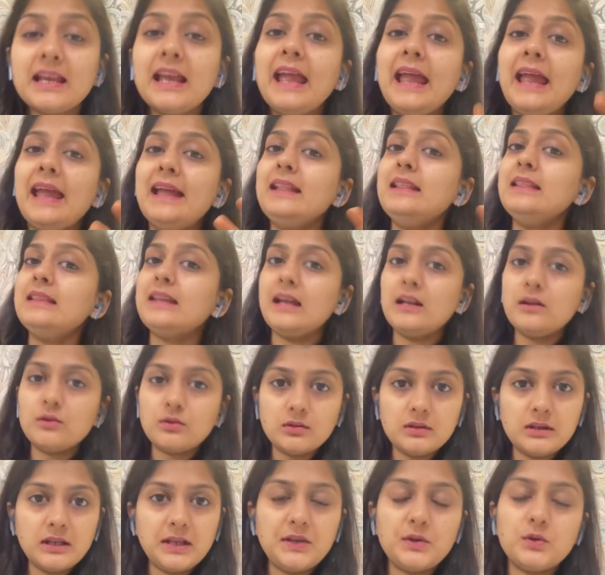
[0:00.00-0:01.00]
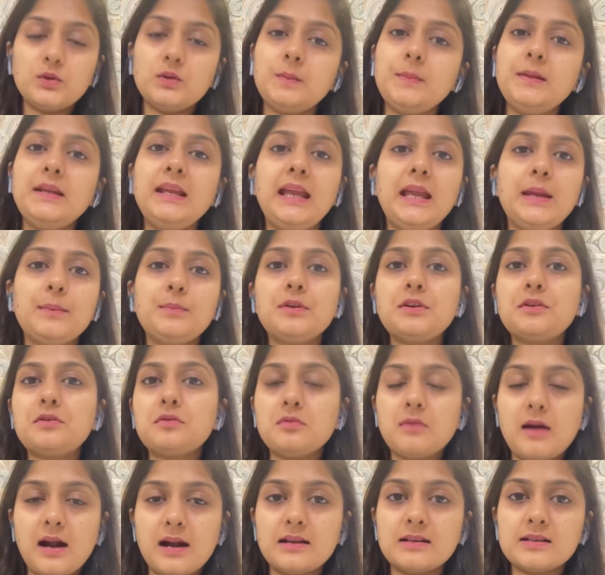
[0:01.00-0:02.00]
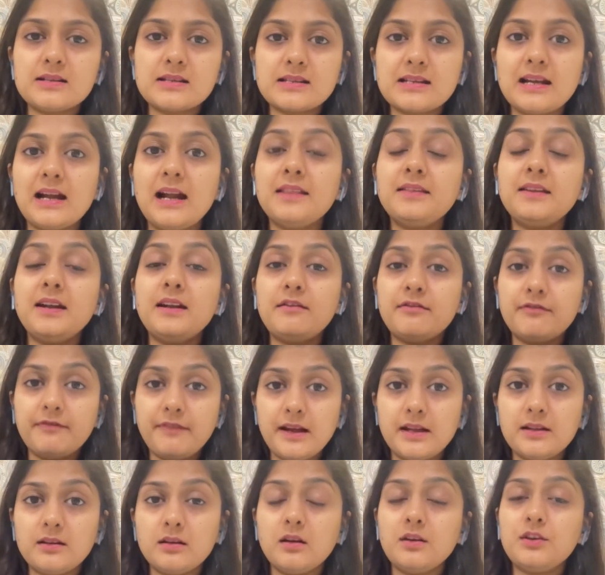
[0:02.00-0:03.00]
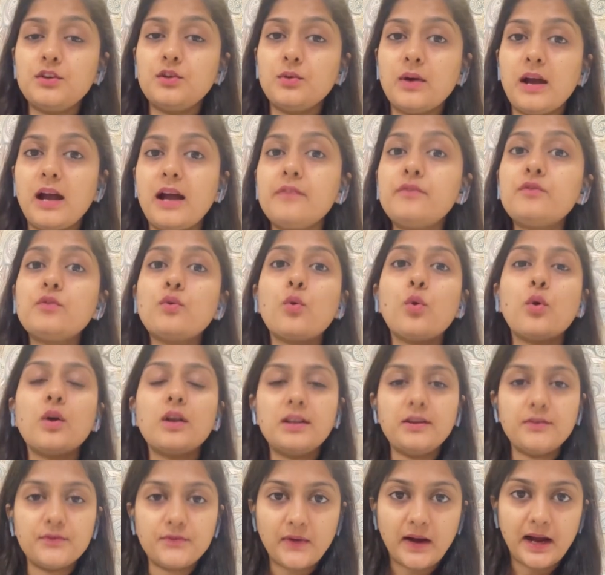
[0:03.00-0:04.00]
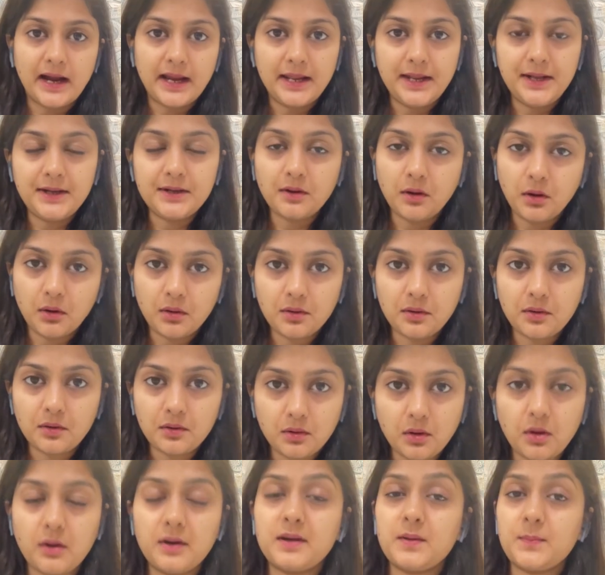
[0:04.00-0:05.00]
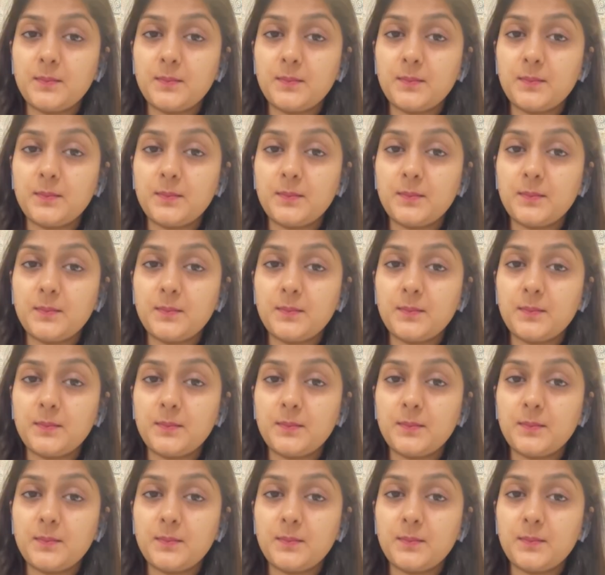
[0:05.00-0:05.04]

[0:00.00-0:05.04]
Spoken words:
and then only you'll be able to understand that whether you have qualified or not.